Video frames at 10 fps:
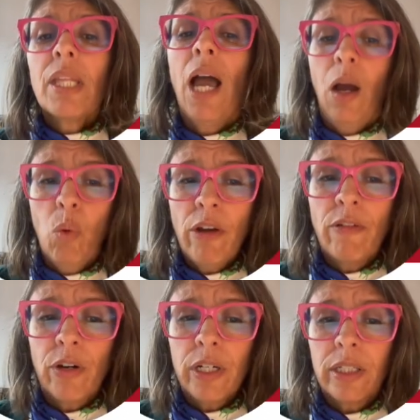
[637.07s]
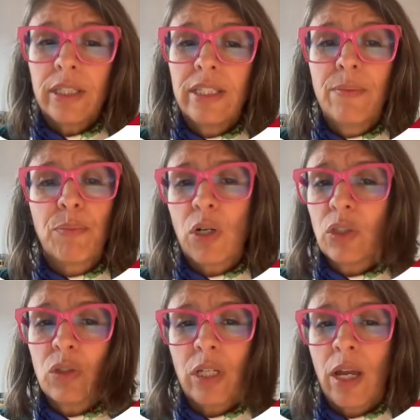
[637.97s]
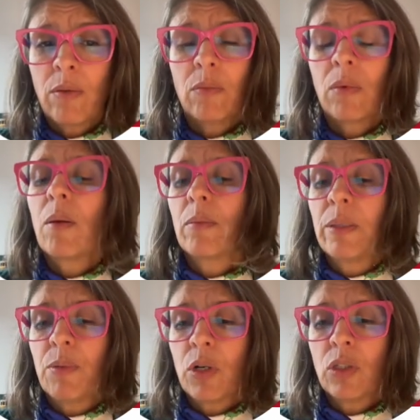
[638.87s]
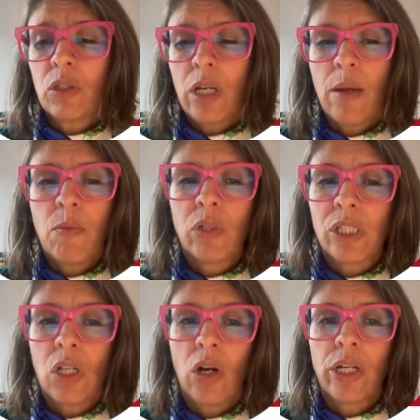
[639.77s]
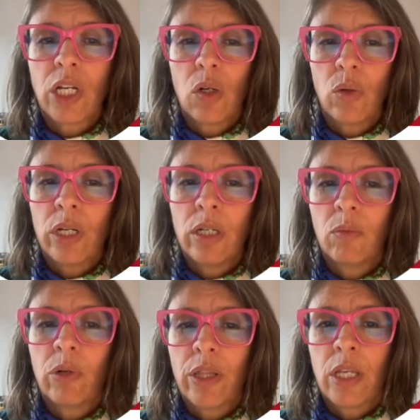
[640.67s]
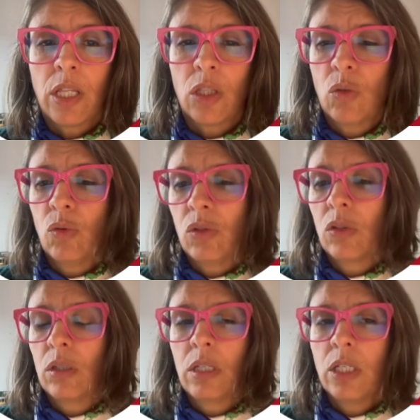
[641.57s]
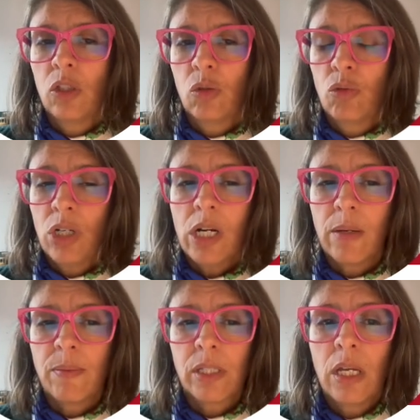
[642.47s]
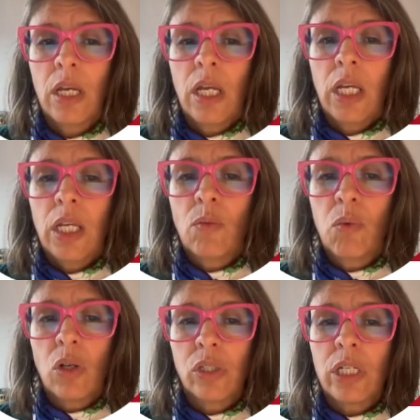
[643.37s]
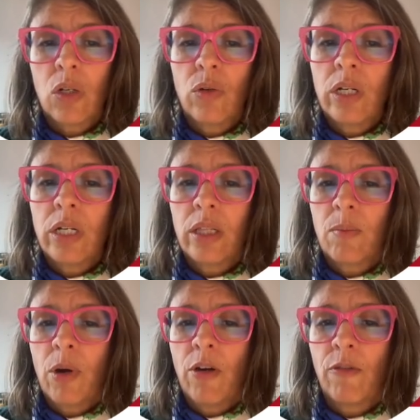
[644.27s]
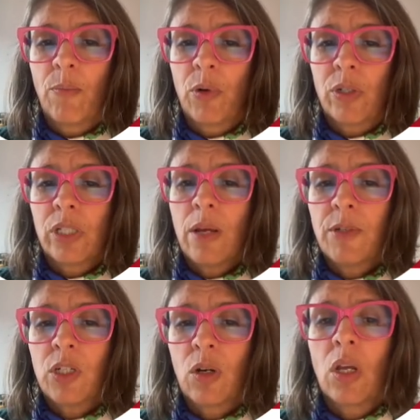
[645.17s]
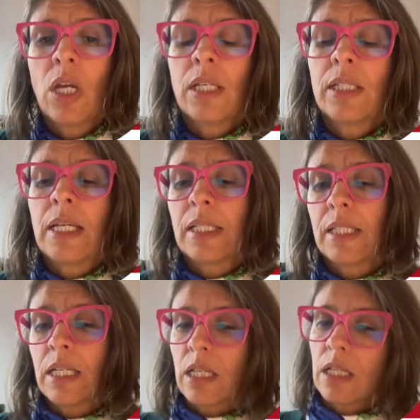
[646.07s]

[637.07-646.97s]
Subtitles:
However, the prototype was not included within these two types. It was included in the verb of perception, since